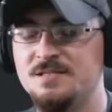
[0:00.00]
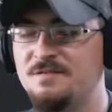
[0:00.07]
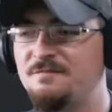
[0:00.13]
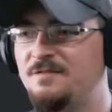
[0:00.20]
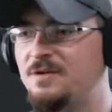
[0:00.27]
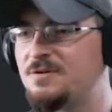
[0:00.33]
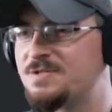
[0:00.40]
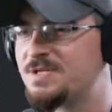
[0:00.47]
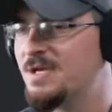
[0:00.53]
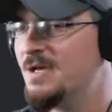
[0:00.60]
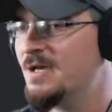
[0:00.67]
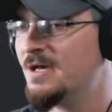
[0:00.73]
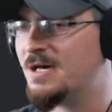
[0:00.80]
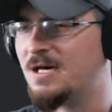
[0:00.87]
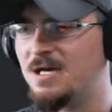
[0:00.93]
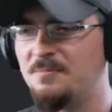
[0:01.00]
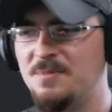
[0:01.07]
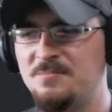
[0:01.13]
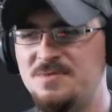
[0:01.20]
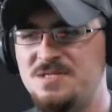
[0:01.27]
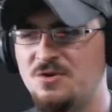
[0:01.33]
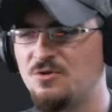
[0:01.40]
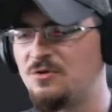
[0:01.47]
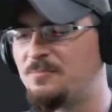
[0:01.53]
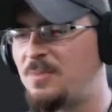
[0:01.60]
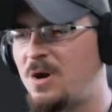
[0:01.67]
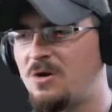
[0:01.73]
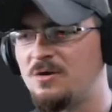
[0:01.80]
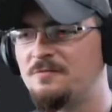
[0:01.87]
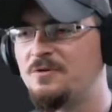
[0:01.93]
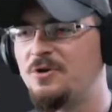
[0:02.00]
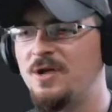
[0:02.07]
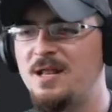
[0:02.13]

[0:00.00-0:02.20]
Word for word: If there's um, a particular part of your